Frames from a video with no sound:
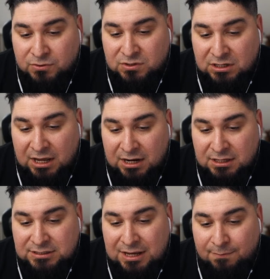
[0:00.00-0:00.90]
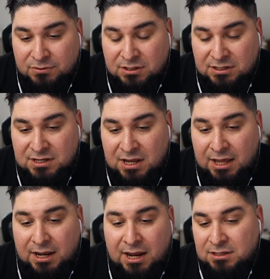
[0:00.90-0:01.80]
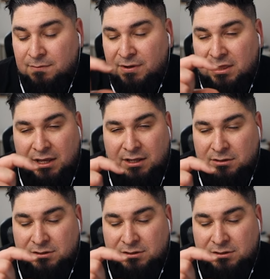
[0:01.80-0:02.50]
You see kind of the example to the side. It ends up being like a